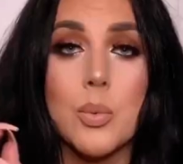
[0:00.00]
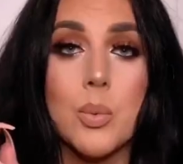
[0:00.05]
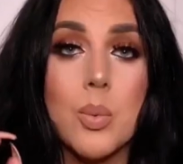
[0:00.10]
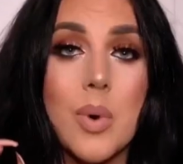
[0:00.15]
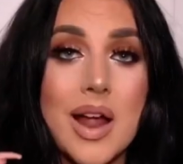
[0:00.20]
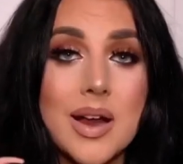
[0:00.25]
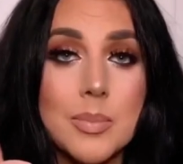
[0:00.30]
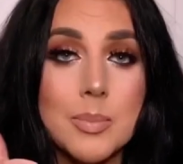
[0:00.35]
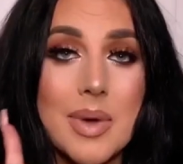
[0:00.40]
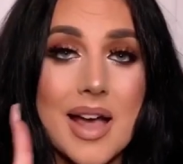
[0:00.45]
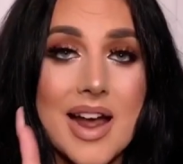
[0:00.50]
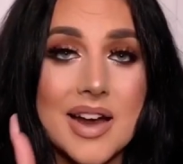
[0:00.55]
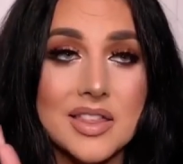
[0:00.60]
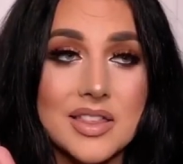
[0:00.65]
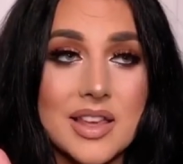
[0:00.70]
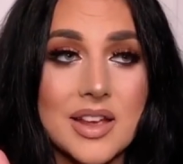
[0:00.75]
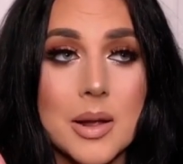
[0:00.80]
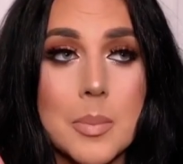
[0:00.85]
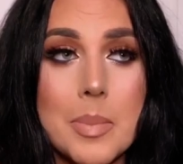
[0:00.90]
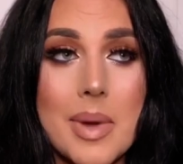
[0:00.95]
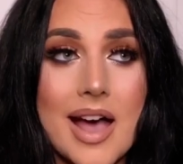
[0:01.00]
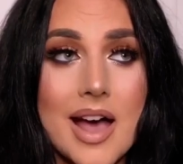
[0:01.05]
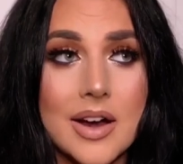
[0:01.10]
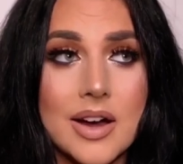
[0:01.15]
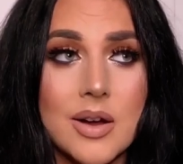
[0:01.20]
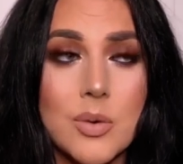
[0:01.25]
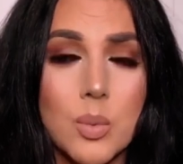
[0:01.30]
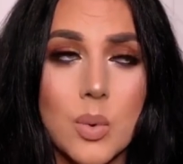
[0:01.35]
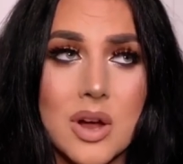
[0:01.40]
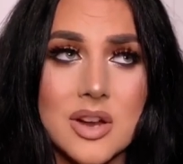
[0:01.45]
The one bad thing
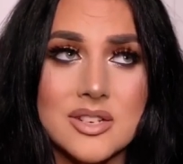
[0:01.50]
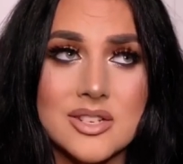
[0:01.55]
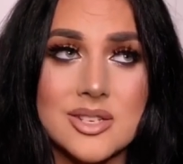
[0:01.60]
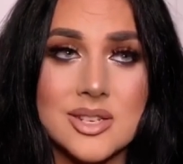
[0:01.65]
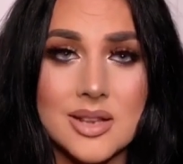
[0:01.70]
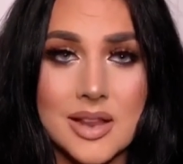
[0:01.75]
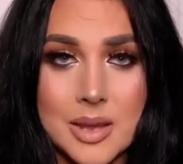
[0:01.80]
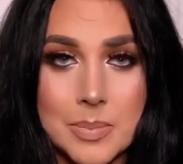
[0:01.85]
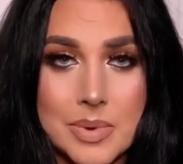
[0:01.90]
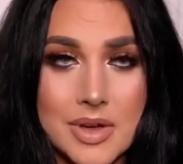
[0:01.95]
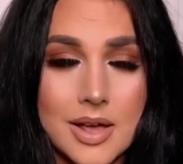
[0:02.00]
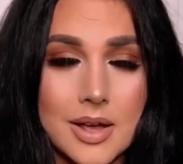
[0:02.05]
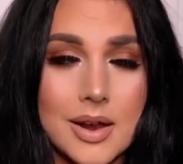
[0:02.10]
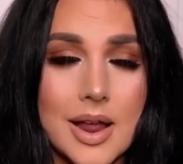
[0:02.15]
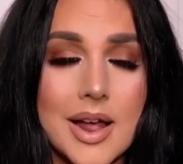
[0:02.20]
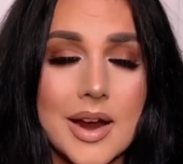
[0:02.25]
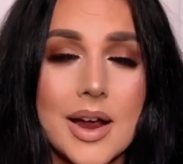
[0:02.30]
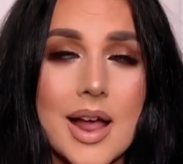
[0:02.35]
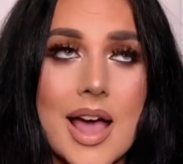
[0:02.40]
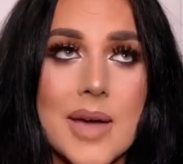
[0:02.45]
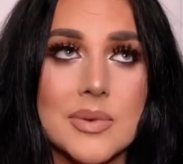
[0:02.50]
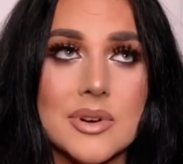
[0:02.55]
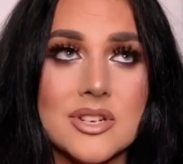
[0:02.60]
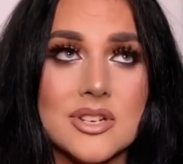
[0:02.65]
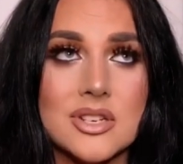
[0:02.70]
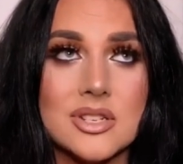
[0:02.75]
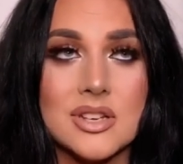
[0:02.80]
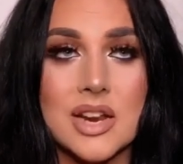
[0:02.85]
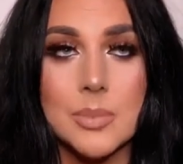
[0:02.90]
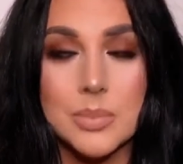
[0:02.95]
about it was sleeping, like having
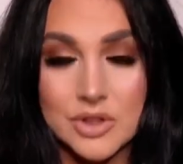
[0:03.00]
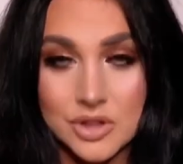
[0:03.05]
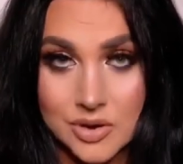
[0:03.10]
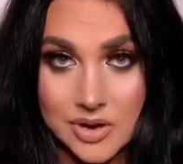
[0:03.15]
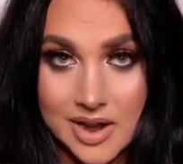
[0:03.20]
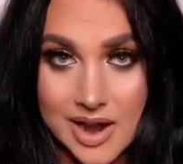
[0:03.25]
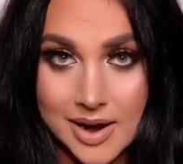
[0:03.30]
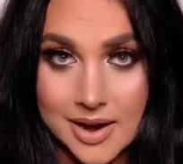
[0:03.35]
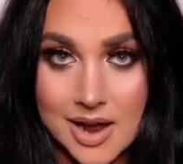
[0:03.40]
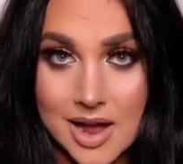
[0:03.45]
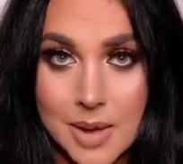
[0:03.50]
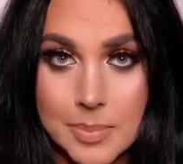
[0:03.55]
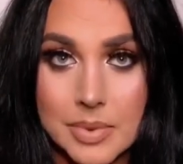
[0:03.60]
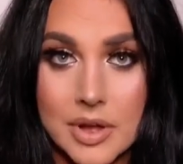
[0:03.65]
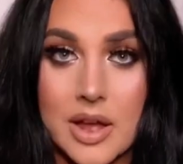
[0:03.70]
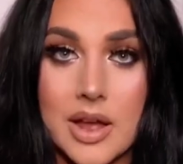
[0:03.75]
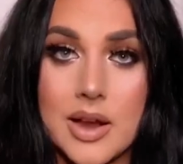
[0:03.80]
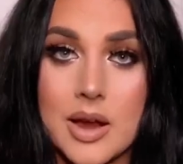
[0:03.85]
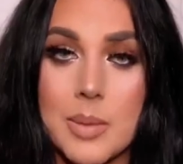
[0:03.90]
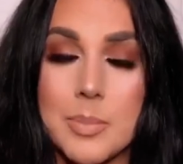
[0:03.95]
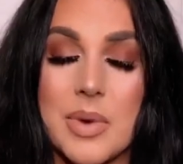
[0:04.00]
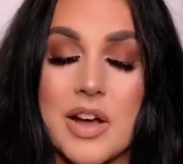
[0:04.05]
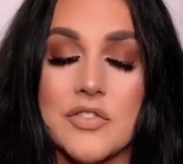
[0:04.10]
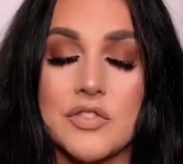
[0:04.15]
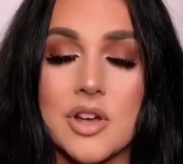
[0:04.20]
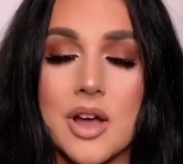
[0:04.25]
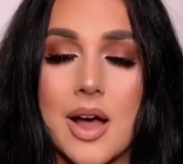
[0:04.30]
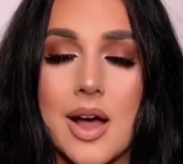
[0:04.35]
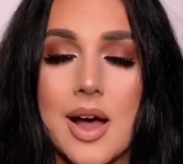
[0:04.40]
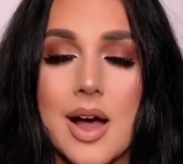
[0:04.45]
to sleep with your neck up and
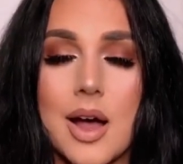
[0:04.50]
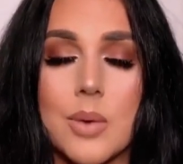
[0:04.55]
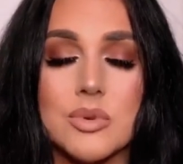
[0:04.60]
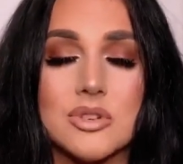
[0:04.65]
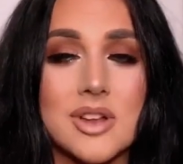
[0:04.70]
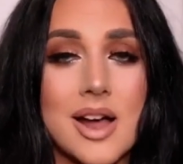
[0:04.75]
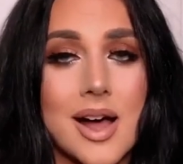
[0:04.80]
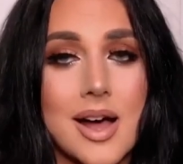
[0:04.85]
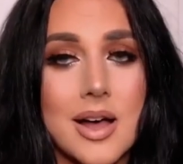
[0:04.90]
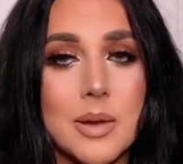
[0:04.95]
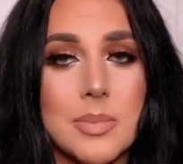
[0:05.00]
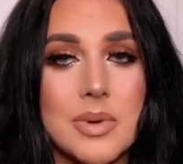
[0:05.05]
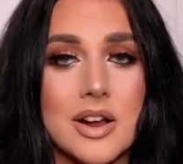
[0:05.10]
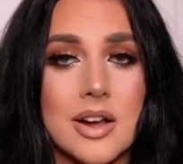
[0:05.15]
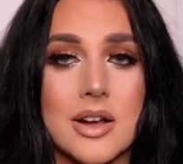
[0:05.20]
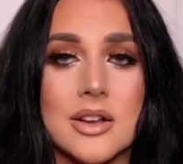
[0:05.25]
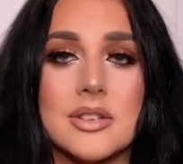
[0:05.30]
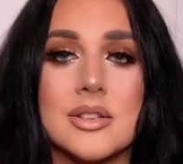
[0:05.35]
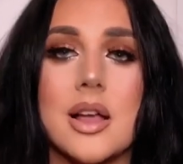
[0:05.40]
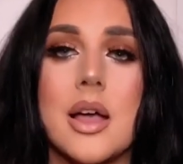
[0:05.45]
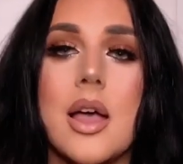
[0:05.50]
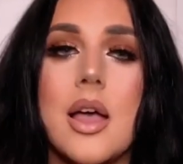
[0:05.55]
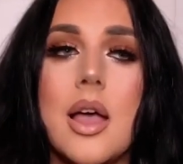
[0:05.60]
above your heart was hard, because